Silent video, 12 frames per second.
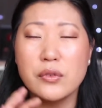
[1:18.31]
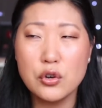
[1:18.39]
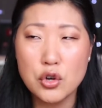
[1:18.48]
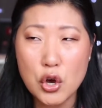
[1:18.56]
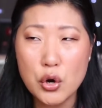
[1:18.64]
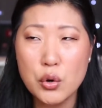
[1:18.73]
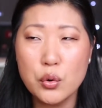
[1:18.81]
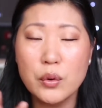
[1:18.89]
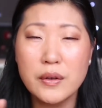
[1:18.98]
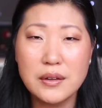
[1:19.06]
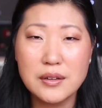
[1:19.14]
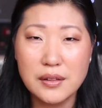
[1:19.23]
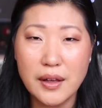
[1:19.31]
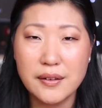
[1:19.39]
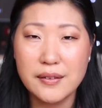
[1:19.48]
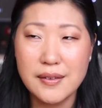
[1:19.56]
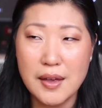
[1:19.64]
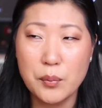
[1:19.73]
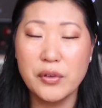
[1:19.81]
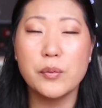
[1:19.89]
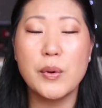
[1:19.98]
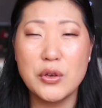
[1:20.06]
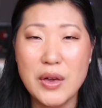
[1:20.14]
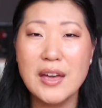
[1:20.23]
no deluxe samples,
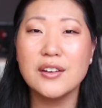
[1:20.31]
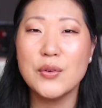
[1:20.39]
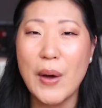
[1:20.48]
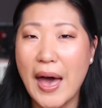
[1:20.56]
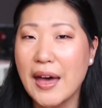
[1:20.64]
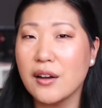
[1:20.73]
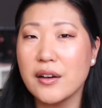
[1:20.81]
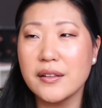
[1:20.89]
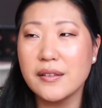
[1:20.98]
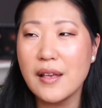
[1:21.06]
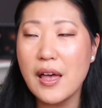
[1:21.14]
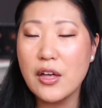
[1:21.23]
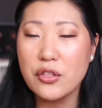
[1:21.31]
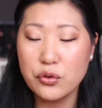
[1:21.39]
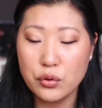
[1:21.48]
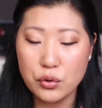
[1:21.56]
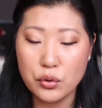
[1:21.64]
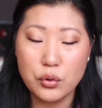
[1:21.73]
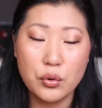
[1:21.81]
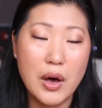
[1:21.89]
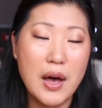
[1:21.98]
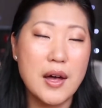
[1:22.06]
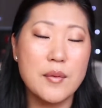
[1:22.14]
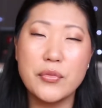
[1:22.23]
but you can do add-ons through
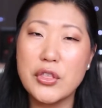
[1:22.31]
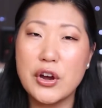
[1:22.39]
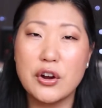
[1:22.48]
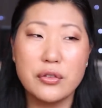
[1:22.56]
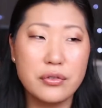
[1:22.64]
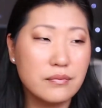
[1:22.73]
their